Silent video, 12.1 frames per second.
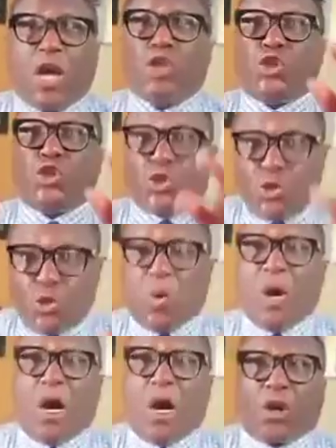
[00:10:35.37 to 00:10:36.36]
and
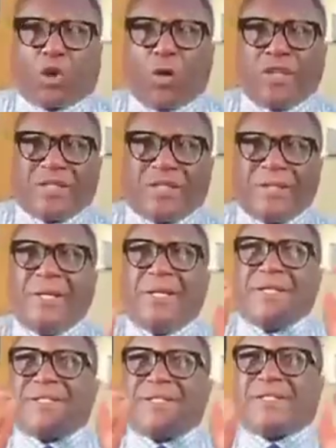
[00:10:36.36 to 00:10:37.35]
you are going to
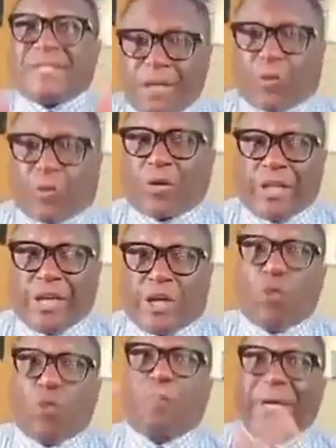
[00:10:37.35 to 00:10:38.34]
secretly
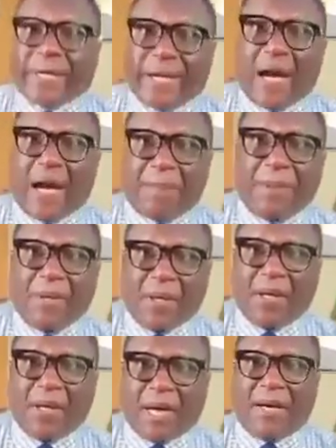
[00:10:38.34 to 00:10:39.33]
go pick it up?
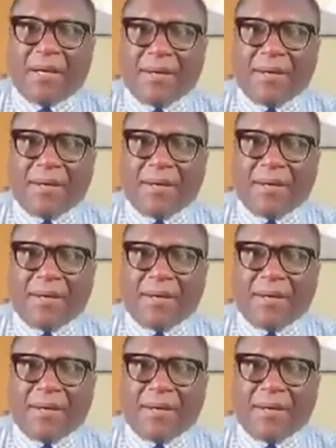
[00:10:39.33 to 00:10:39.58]
Huh?